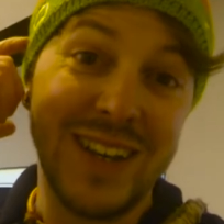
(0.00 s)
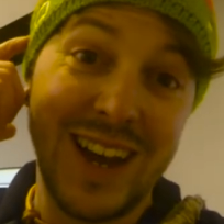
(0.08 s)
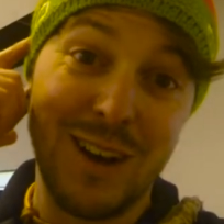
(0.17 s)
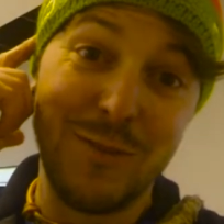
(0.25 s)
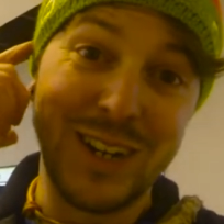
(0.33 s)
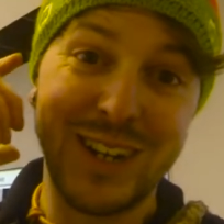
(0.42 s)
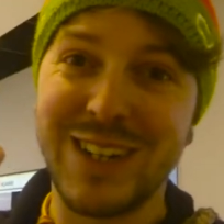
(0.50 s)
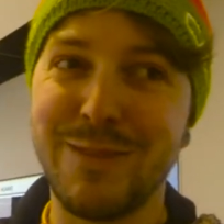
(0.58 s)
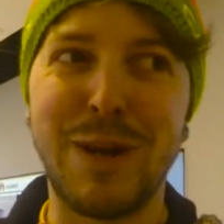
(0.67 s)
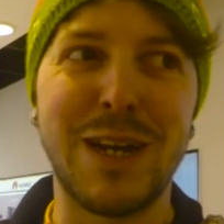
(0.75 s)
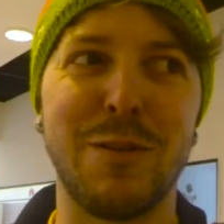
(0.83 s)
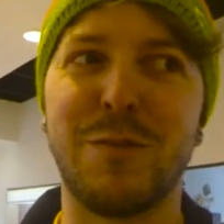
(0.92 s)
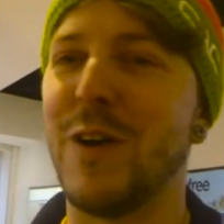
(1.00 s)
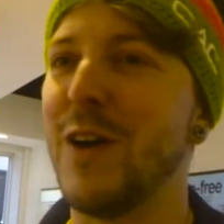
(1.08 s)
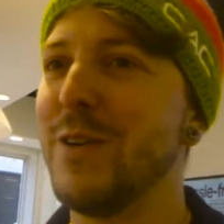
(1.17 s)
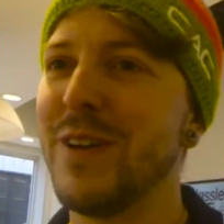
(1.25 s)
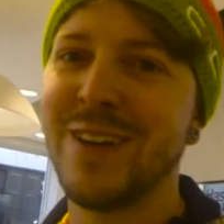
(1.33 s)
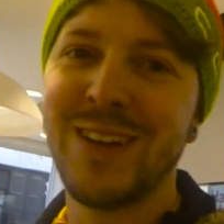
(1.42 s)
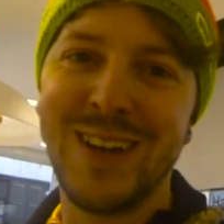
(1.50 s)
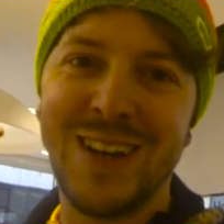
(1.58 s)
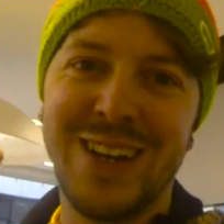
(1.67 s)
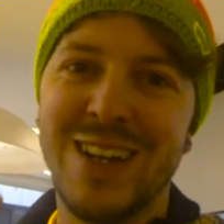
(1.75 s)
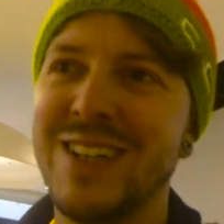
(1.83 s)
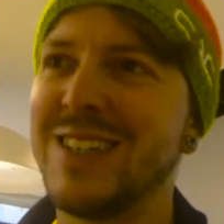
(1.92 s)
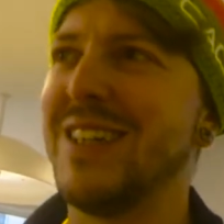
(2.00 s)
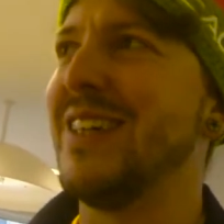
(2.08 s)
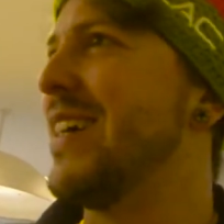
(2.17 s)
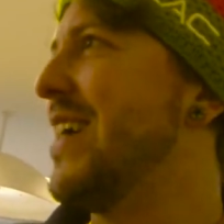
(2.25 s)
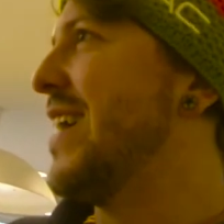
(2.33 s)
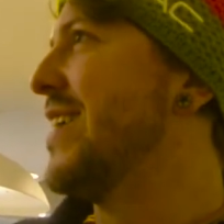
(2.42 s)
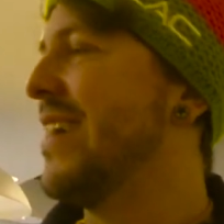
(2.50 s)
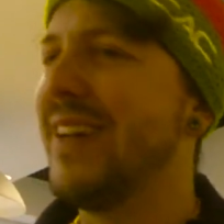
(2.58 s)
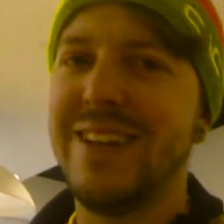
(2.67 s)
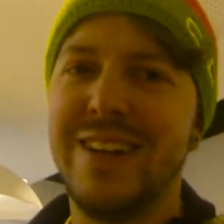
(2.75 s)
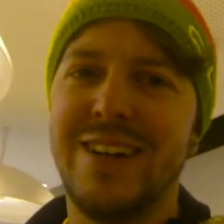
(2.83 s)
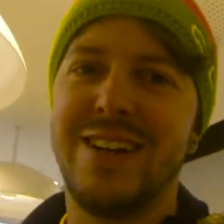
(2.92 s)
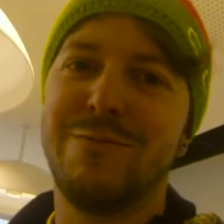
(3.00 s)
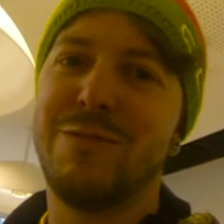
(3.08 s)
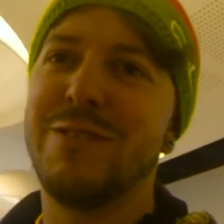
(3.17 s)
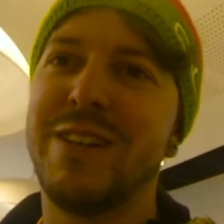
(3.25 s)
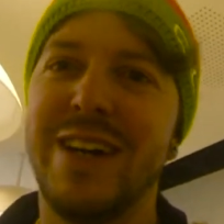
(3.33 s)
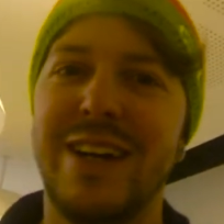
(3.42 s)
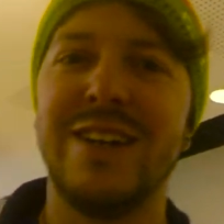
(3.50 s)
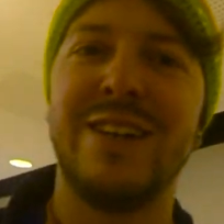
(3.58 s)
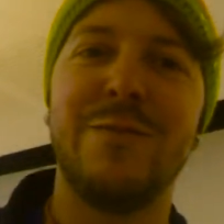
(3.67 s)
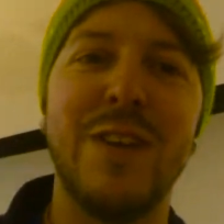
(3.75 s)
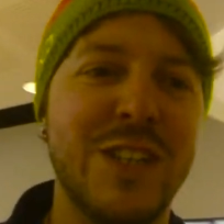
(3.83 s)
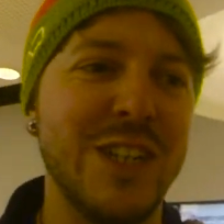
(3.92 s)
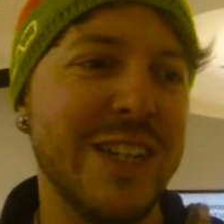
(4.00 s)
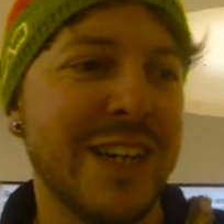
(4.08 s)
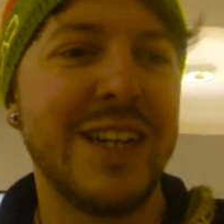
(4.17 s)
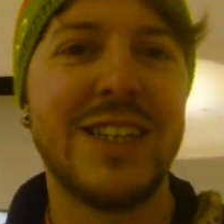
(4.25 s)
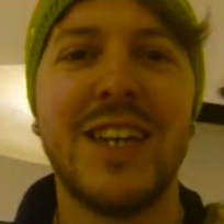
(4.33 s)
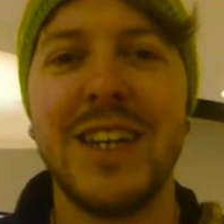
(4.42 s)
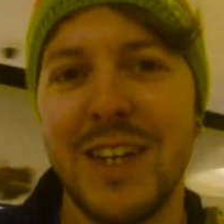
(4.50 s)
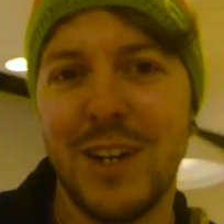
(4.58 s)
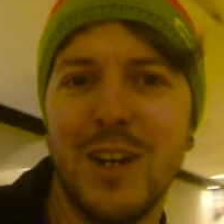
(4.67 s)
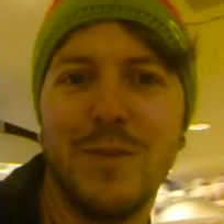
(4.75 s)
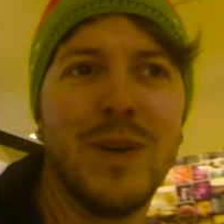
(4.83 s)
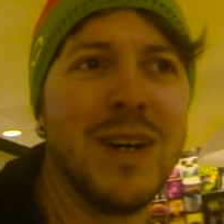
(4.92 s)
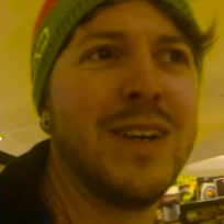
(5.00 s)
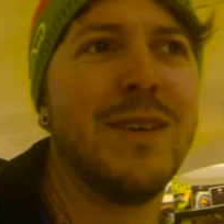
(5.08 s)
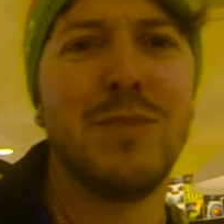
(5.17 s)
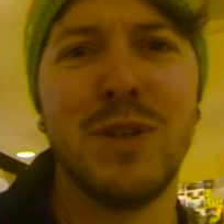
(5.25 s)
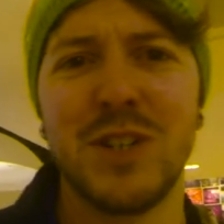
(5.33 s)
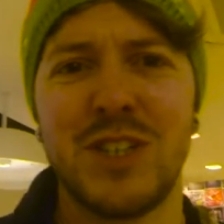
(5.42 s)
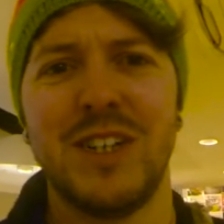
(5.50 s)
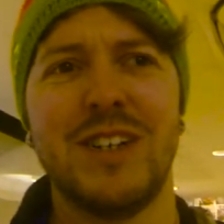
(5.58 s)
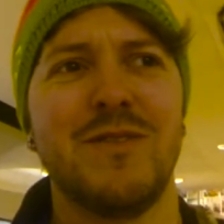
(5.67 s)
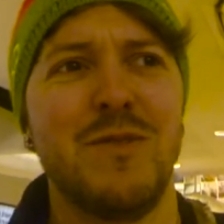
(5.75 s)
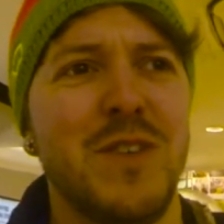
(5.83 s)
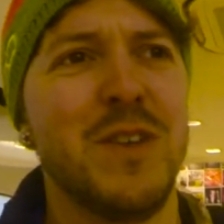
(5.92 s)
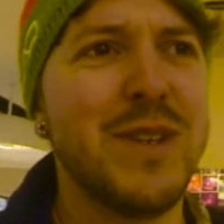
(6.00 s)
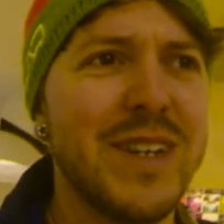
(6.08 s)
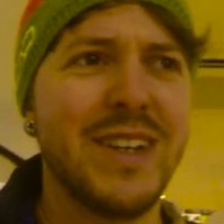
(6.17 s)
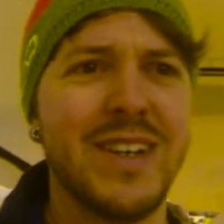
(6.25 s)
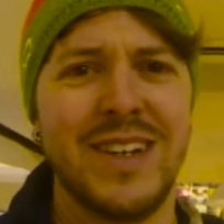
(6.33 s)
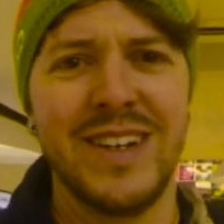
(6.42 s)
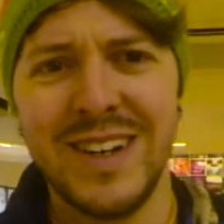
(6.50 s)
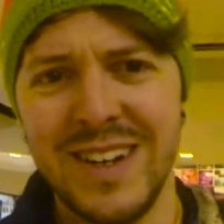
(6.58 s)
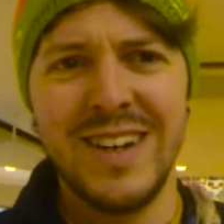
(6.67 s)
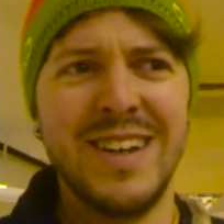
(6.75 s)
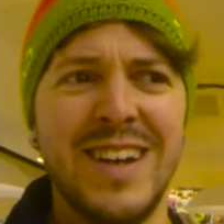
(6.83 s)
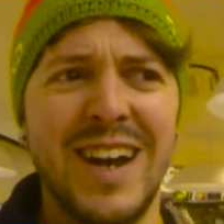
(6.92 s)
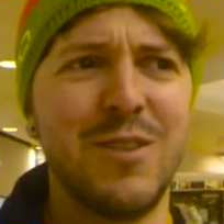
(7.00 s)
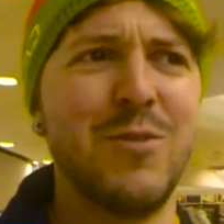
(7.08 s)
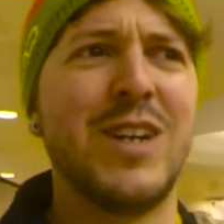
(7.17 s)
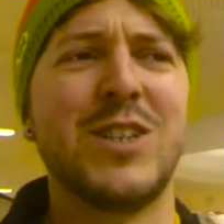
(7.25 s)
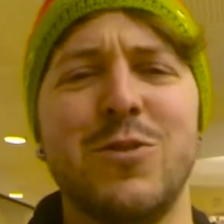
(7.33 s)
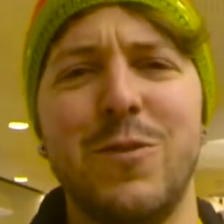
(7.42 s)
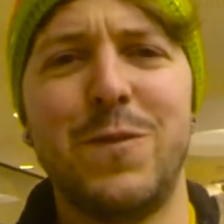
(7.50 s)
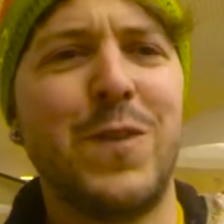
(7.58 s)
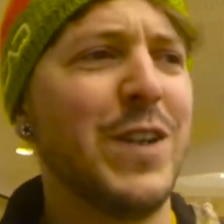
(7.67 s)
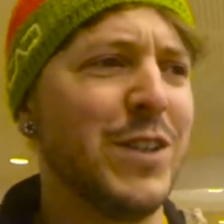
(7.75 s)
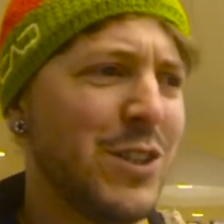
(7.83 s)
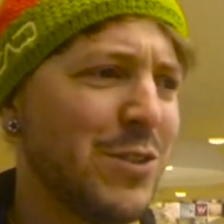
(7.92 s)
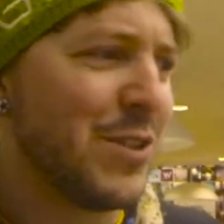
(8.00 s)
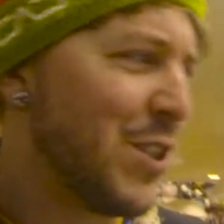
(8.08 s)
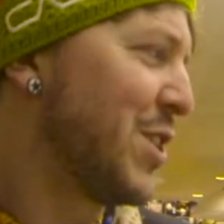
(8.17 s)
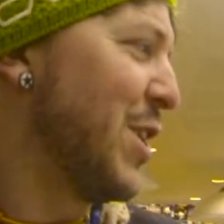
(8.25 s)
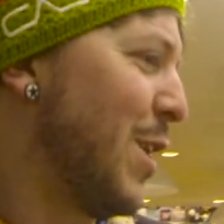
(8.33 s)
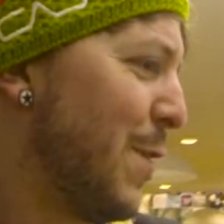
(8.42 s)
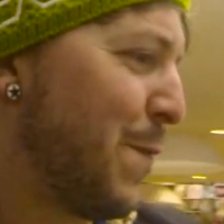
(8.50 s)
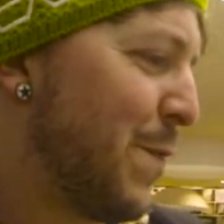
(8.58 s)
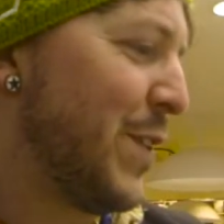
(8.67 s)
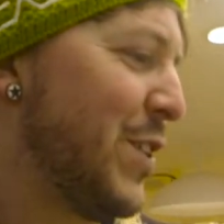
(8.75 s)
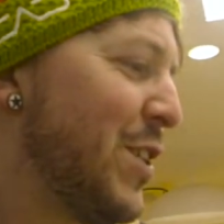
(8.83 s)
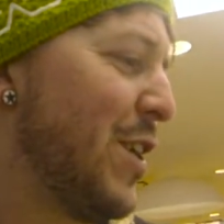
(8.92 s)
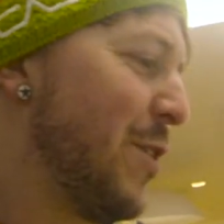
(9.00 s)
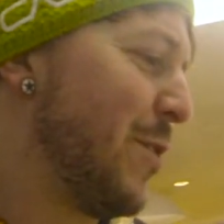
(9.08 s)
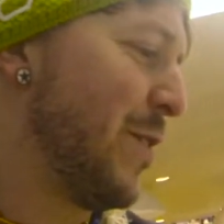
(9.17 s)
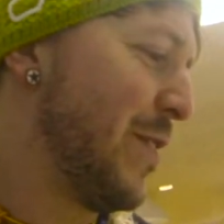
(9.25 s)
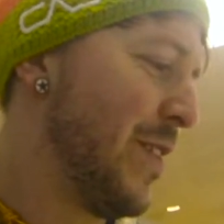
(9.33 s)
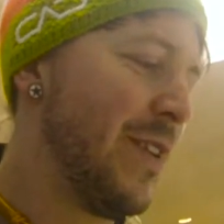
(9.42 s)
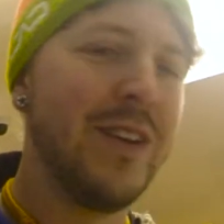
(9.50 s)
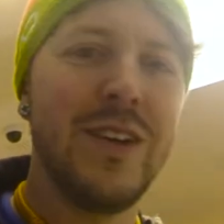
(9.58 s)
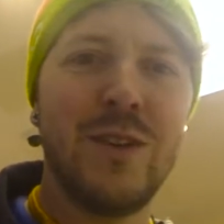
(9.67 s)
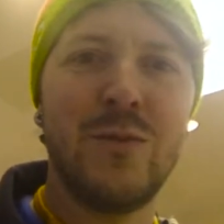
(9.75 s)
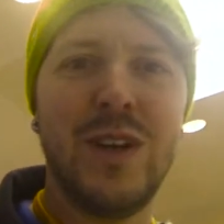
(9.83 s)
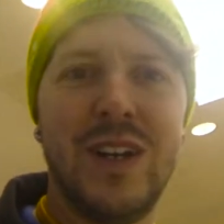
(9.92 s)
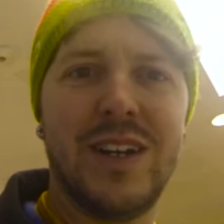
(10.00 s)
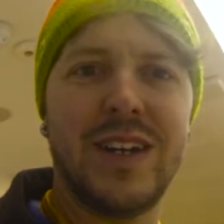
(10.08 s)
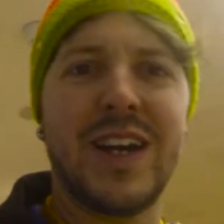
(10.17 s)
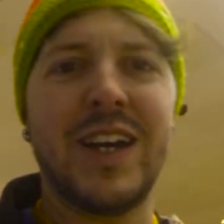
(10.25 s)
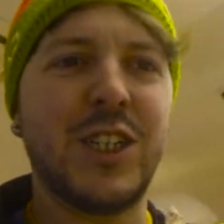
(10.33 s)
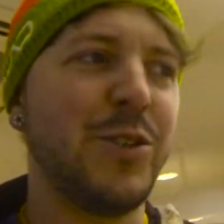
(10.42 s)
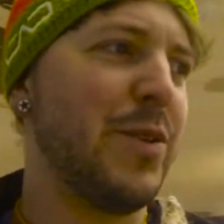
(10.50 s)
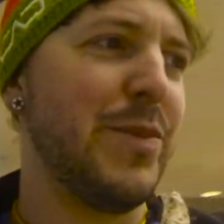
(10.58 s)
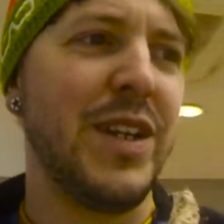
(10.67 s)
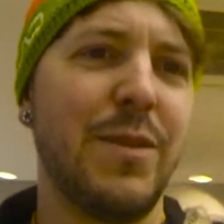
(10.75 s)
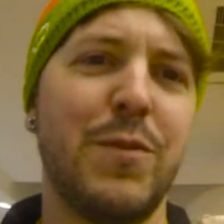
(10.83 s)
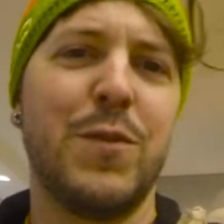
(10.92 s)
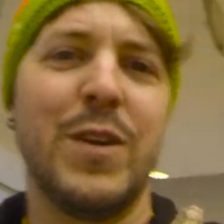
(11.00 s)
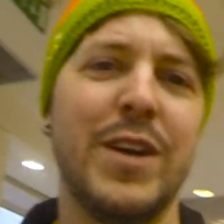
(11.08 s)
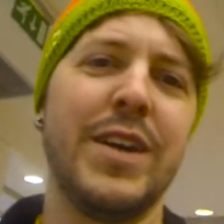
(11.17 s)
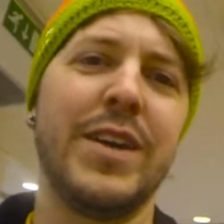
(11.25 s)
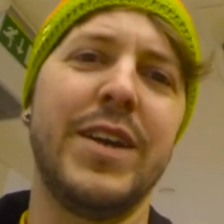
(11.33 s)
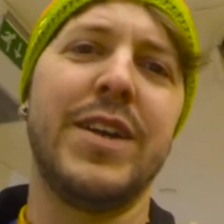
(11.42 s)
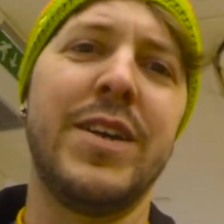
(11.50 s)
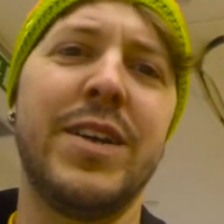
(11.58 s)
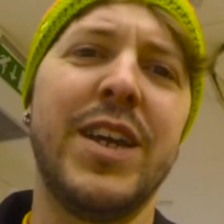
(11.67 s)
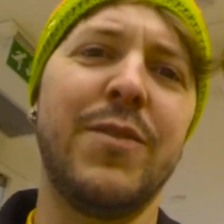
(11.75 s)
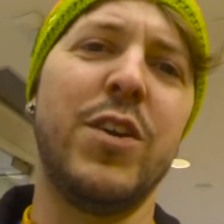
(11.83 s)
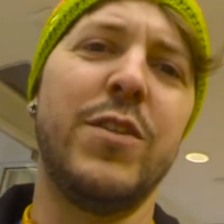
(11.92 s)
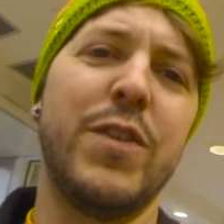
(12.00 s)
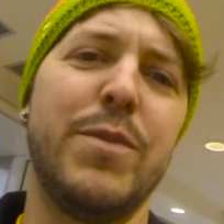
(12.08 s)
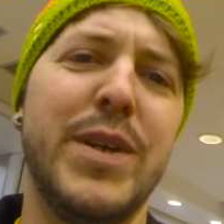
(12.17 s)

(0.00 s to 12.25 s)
yeah, we're going to pick up the phone. See that, and then, uh, well, yeah, eventually get it, take it home, unbox it, review it, and all that sort of fun sort of stuff. So, we'll uh, catch you in a minute before I, I give over